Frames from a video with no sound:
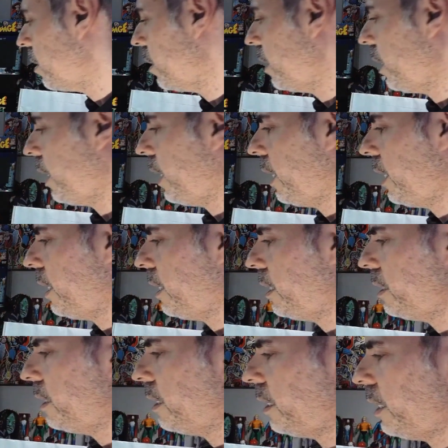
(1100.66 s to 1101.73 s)

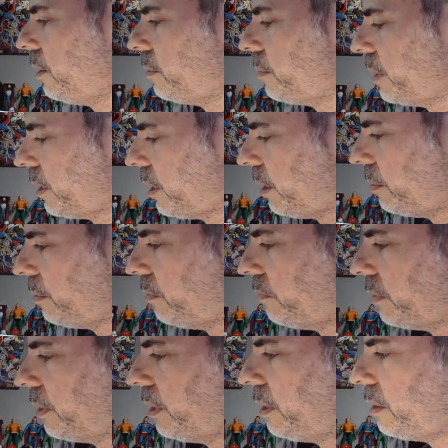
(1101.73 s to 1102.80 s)
And now I'm gonna come over
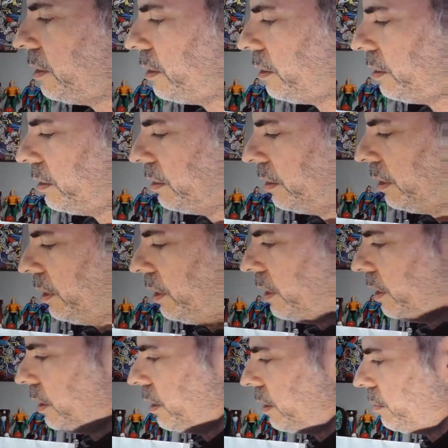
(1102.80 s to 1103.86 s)
here
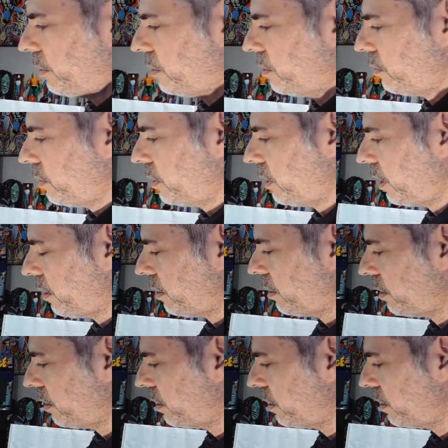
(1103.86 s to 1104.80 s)
and I'm gonna do another.